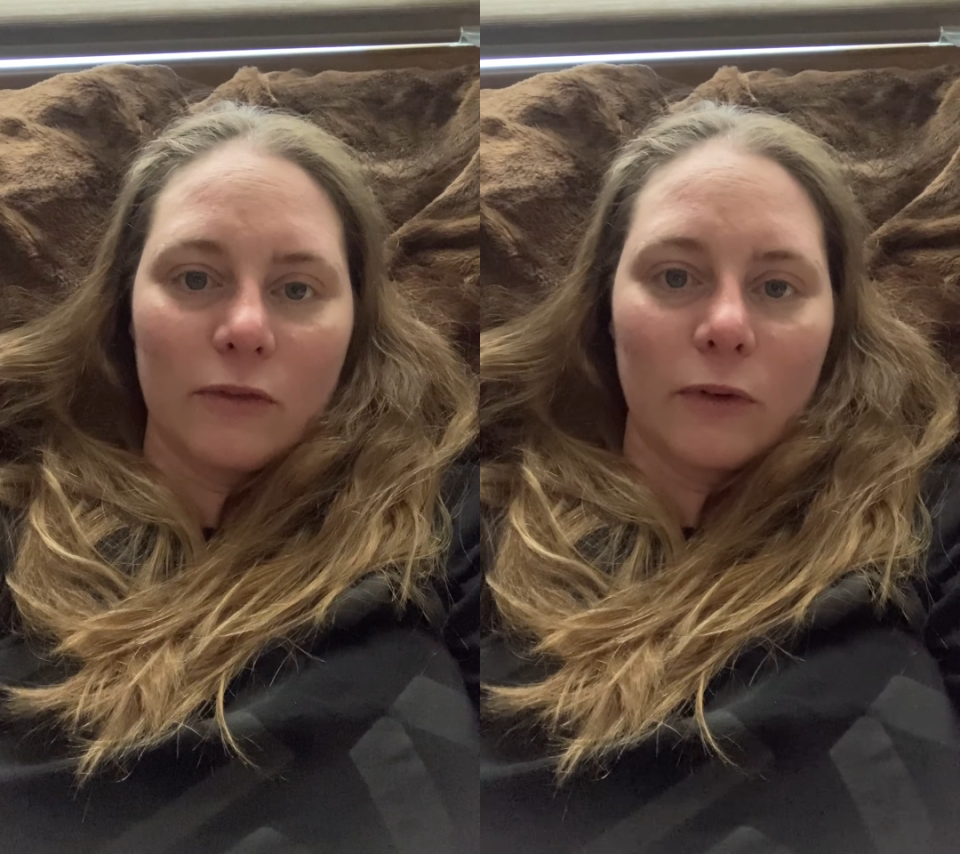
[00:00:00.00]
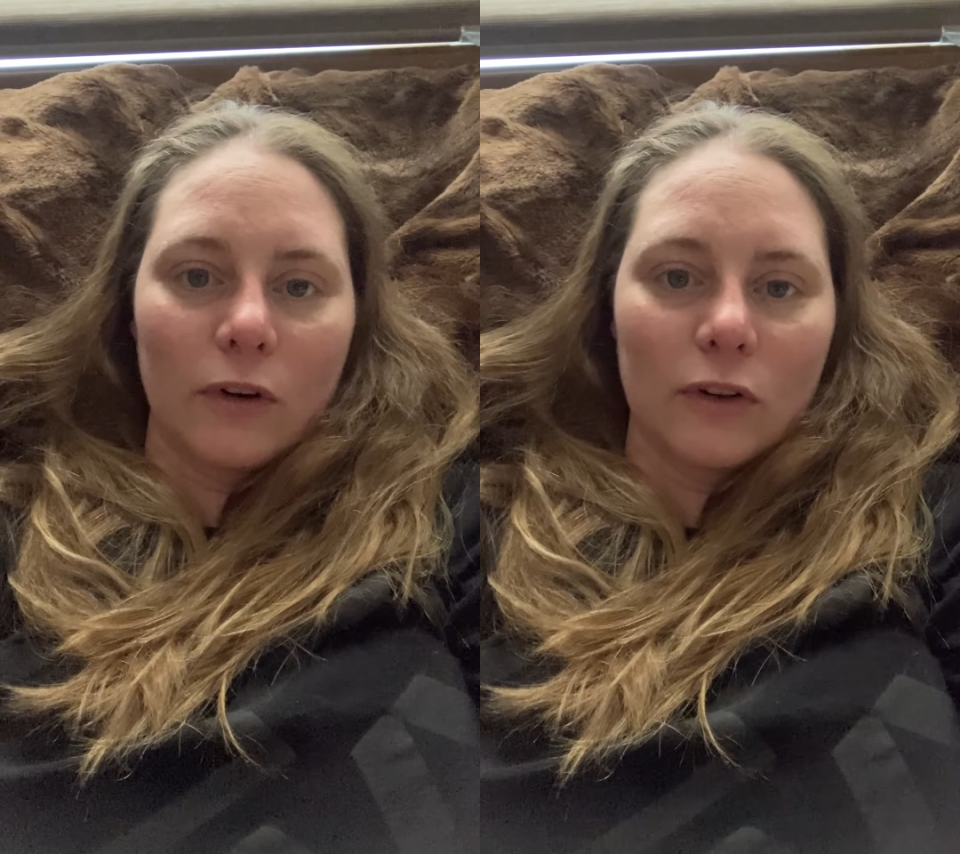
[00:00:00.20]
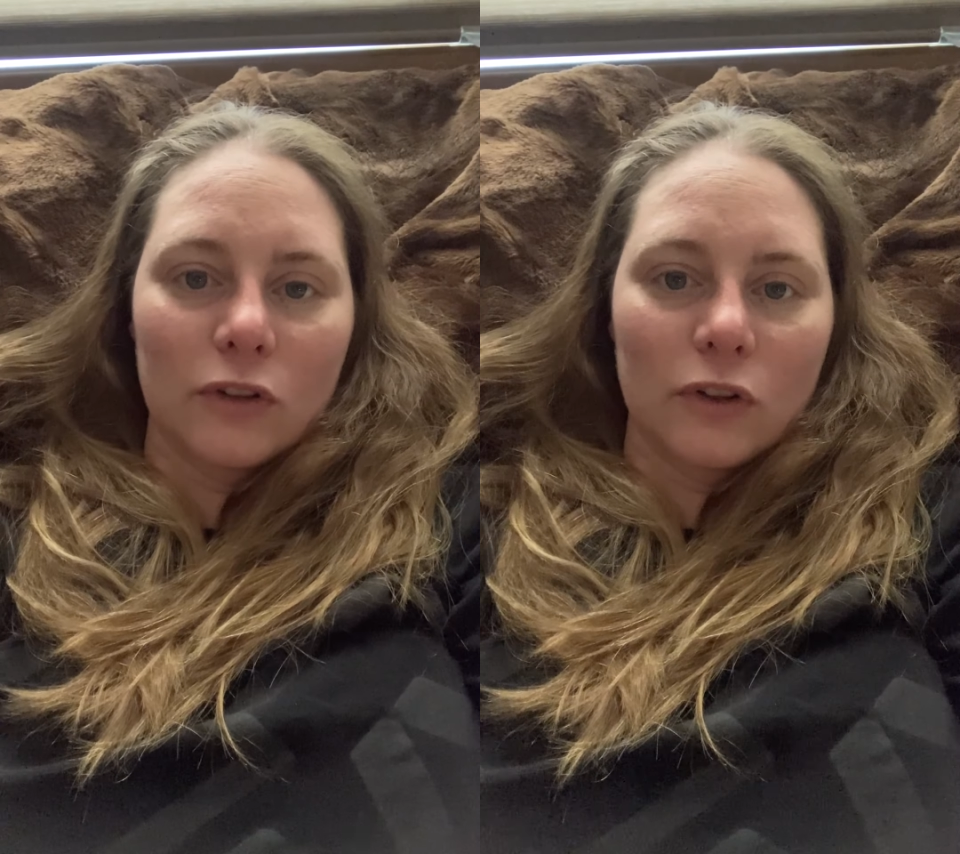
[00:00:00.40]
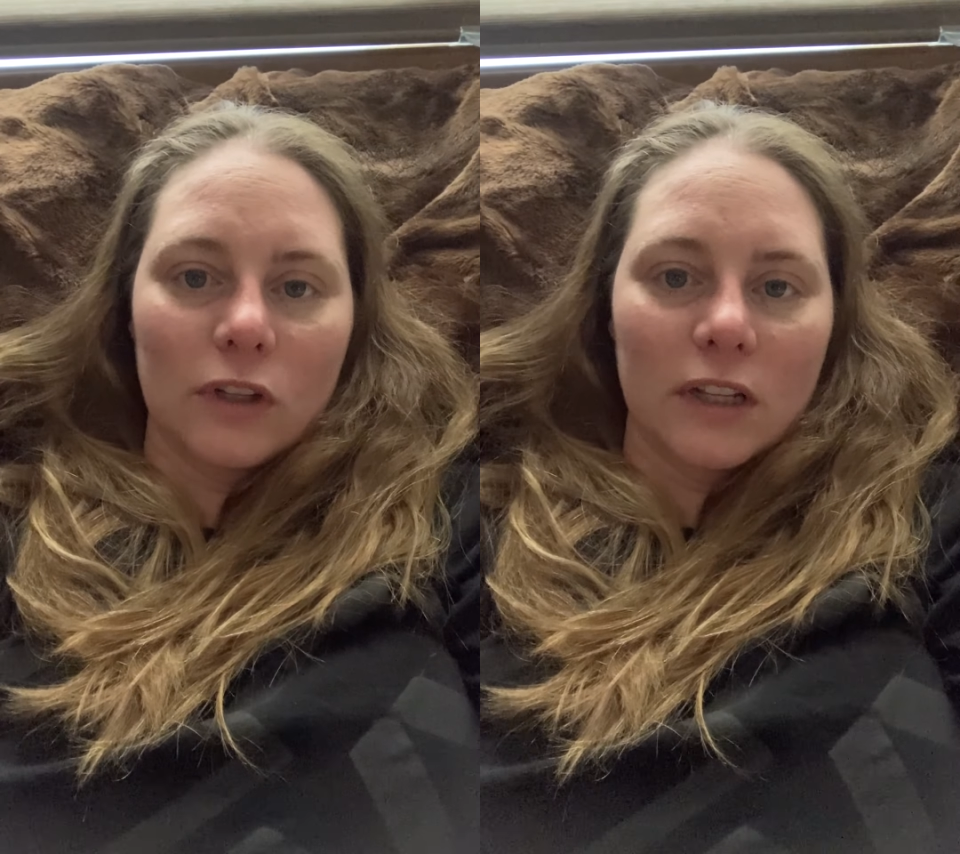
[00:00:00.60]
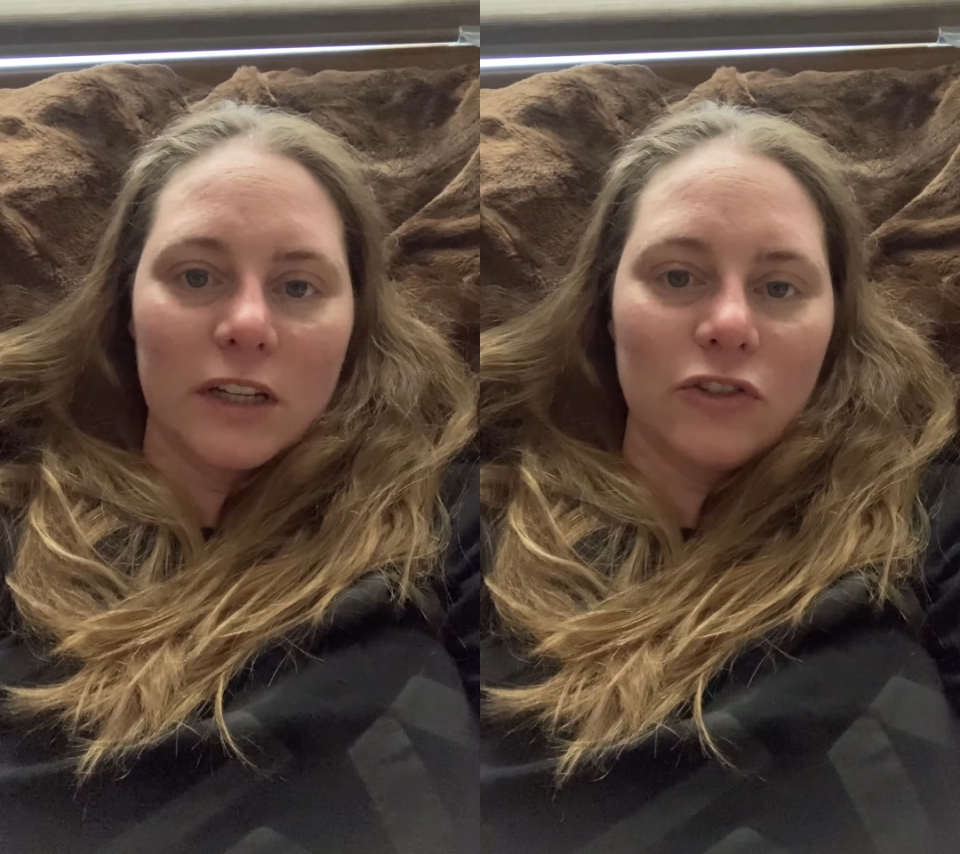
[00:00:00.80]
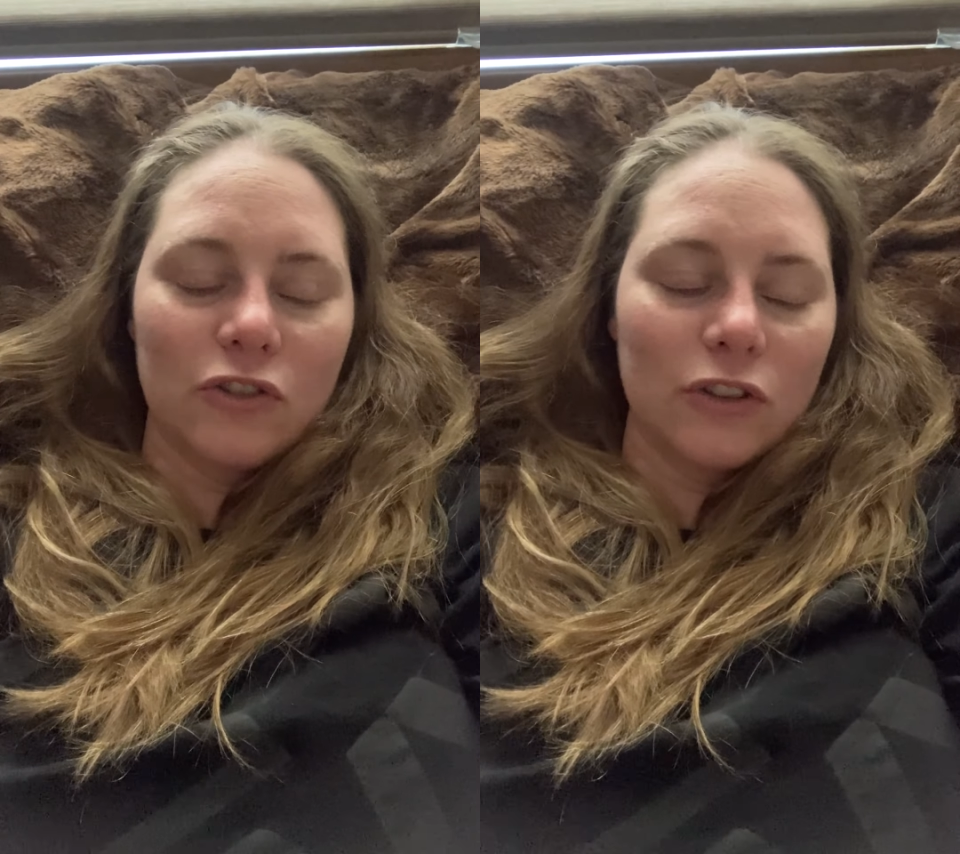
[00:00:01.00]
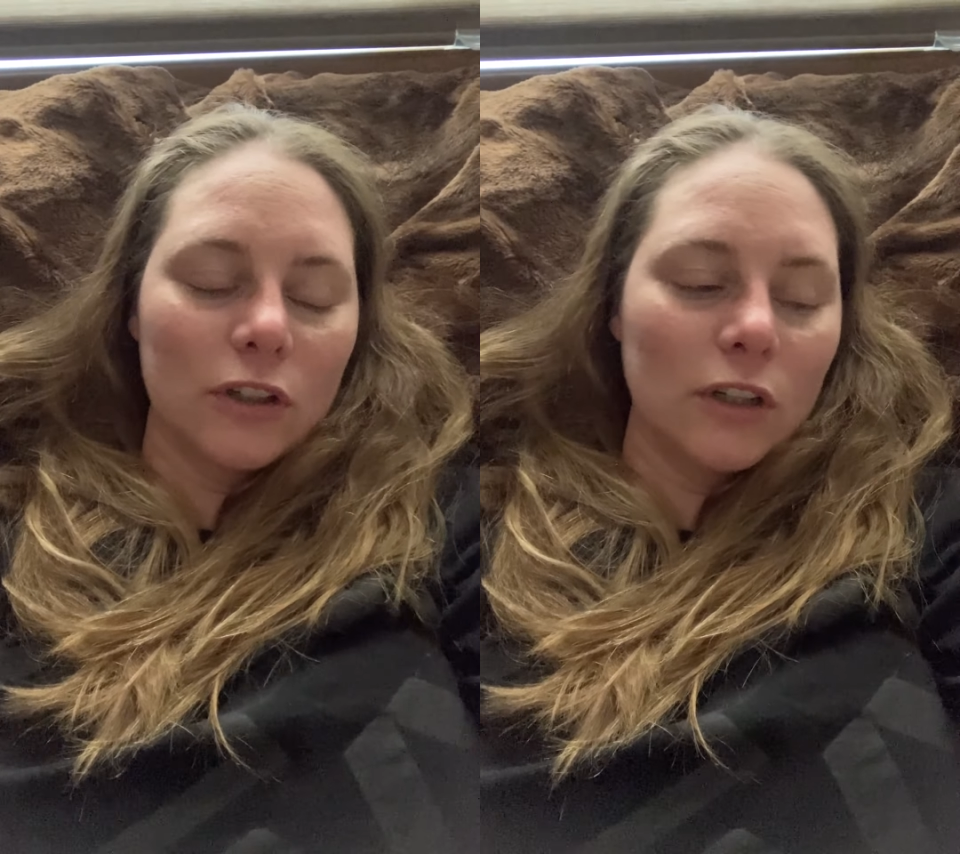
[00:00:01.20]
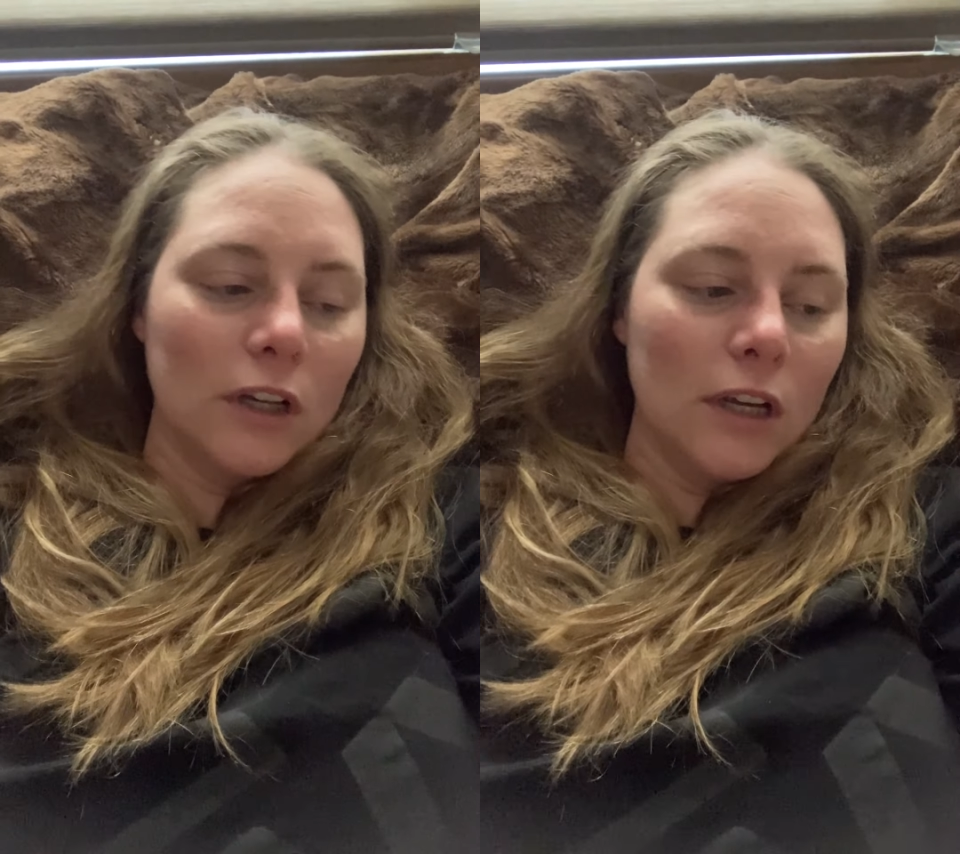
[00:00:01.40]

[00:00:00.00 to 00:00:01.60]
for circulation.